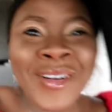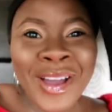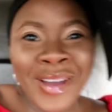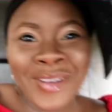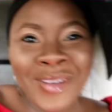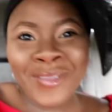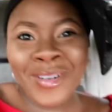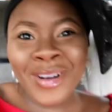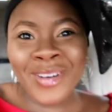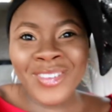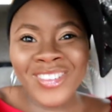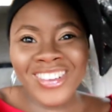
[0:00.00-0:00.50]

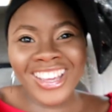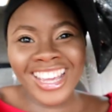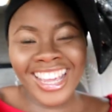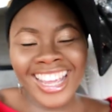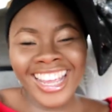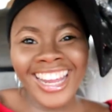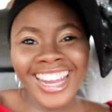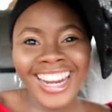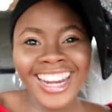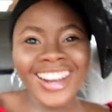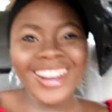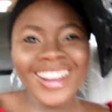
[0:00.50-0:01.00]
My mommy
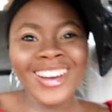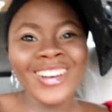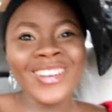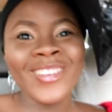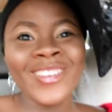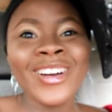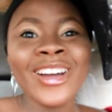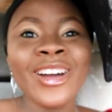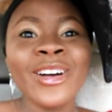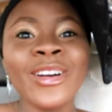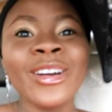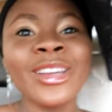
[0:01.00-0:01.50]
in
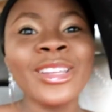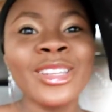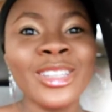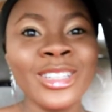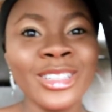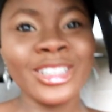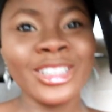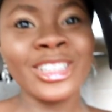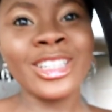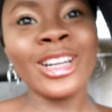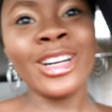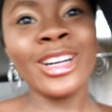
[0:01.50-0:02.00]
law. We're going
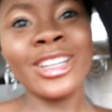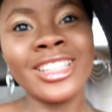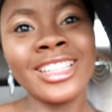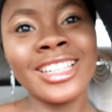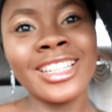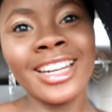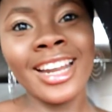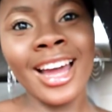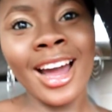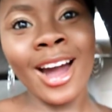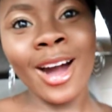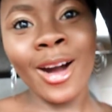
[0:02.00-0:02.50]
to
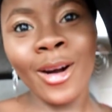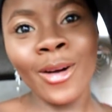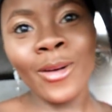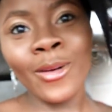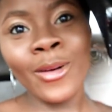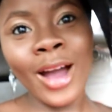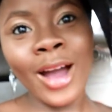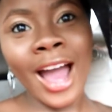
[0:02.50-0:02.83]
church now.